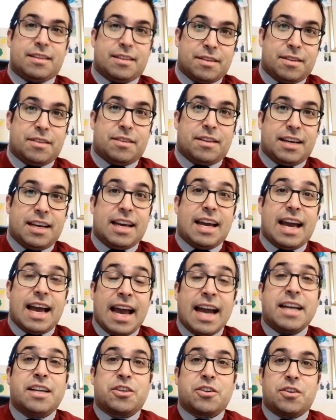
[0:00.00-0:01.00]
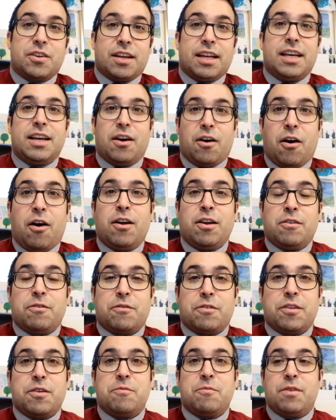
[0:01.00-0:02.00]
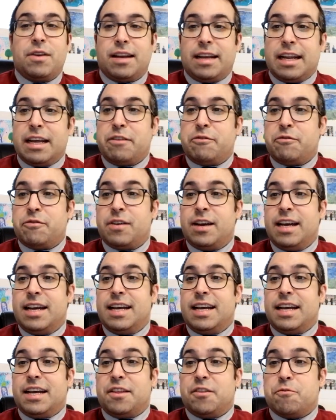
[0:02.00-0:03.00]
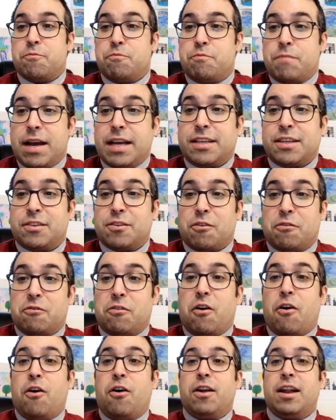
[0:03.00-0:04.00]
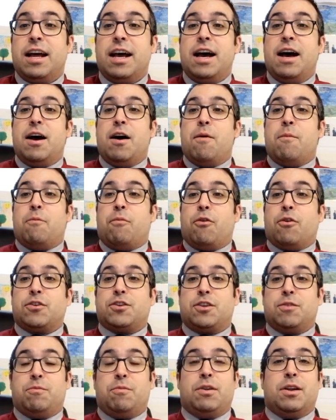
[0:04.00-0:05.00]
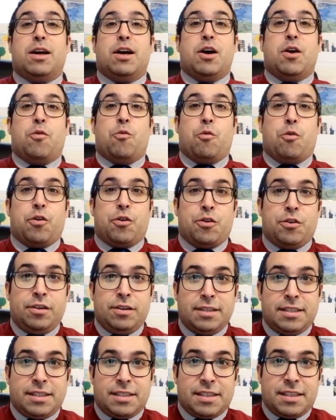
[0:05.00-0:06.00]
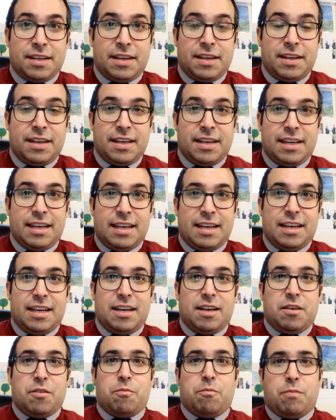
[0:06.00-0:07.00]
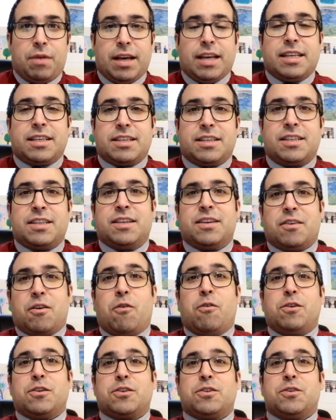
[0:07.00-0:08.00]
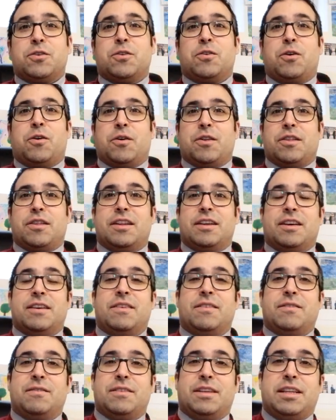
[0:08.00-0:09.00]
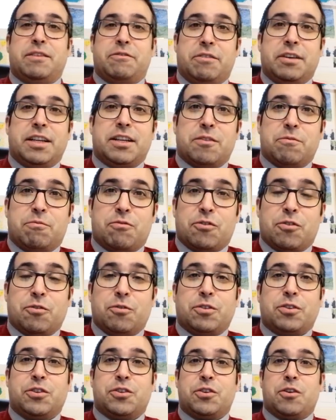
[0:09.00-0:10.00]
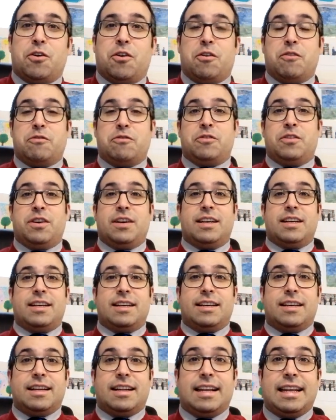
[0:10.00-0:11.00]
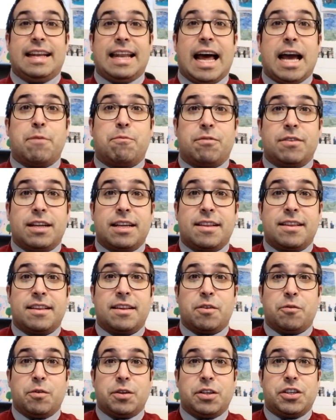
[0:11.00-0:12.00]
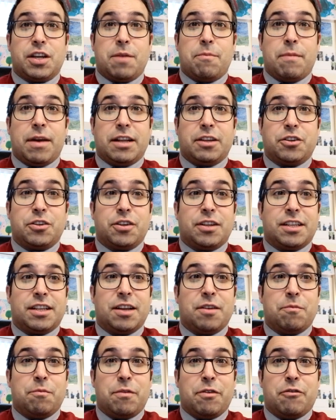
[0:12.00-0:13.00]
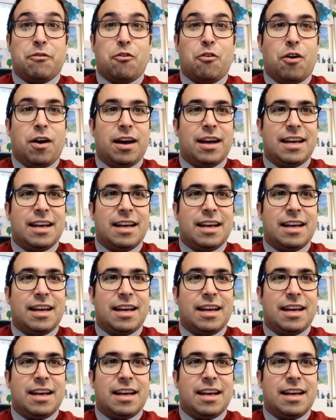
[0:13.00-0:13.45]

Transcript: they actually, all of them, live in the best of all possible worlds, based also on the divine approach of Leibniz, which I mentioned before.